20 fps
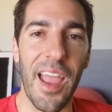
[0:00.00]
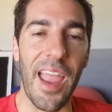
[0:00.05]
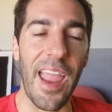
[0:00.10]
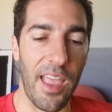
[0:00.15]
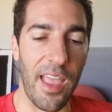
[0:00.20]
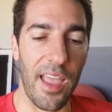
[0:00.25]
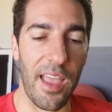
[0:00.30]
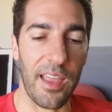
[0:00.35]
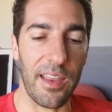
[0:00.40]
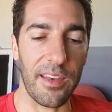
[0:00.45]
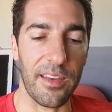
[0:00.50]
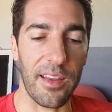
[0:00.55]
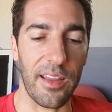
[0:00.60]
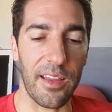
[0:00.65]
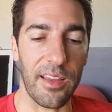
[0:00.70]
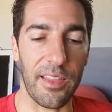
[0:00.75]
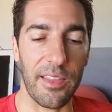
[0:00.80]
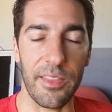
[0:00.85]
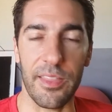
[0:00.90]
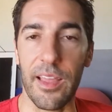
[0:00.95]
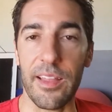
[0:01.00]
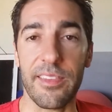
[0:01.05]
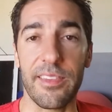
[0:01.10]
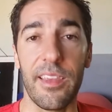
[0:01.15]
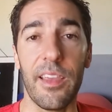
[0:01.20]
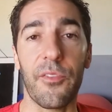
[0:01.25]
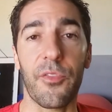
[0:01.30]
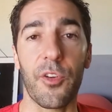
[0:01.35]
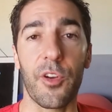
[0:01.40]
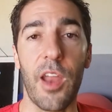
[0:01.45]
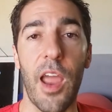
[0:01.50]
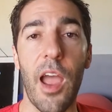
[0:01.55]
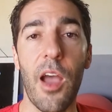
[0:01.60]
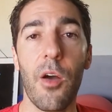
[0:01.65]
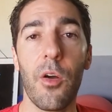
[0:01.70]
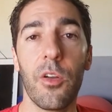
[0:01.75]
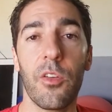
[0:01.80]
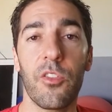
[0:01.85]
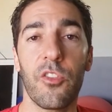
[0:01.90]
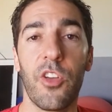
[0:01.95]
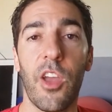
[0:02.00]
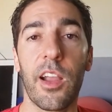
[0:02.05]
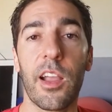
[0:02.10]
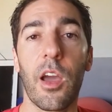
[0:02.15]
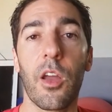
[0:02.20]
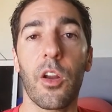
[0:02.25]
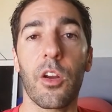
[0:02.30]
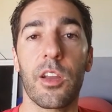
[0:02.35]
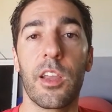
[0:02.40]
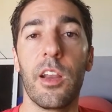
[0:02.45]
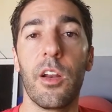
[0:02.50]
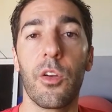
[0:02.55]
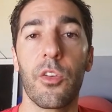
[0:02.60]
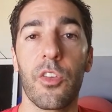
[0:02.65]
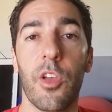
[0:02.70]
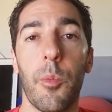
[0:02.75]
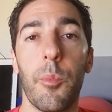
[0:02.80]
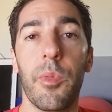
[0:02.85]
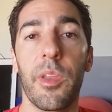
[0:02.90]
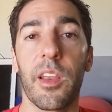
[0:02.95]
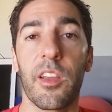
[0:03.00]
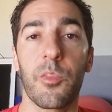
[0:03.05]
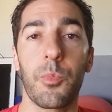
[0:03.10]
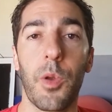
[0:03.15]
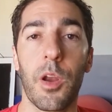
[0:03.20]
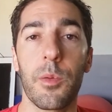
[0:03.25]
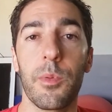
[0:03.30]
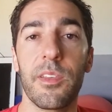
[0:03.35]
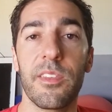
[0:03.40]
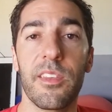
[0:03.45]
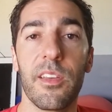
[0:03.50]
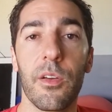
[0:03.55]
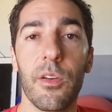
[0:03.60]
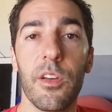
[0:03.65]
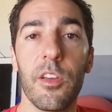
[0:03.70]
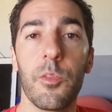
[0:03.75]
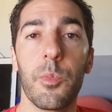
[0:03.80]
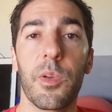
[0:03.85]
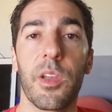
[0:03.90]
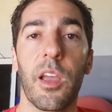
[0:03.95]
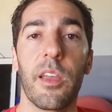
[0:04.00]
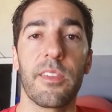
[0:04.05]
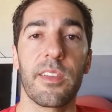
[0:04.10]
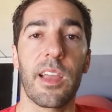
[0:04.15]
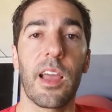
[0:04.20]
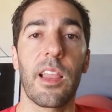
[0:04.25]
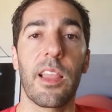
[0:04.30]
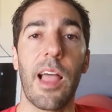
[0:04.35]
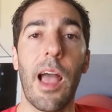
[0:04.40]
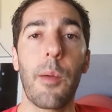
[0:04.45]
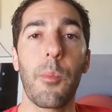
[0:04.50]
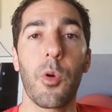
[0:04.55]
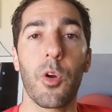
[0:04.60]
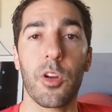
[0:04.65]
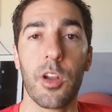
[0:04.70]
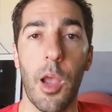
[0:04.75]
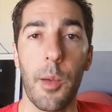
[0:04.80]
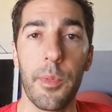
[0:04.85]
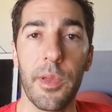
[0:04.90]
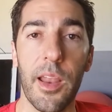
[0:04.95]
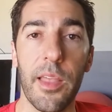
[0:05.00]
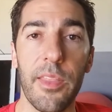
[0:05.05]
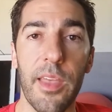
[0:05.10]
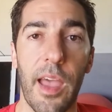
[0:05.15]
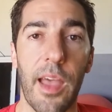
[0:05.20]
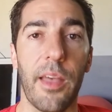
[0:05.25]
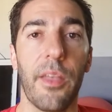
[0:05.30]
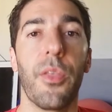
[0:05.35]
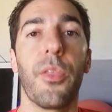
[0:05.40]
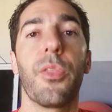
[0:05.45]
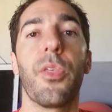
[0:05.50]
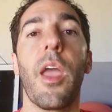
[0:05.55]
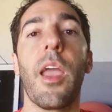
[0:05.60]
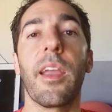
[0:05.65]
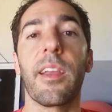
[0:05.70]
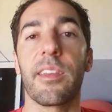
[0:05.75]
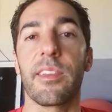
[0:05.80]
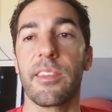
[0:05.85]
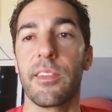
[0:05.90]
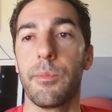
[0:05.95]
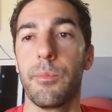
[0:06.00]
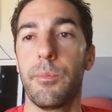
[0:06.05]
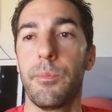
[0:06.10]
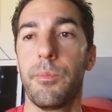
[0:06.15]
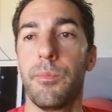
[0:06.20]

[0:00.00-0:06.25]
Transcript: And that's it for now. Check out our keto supplement experiment series because I got a lot more coming on that. Thanks.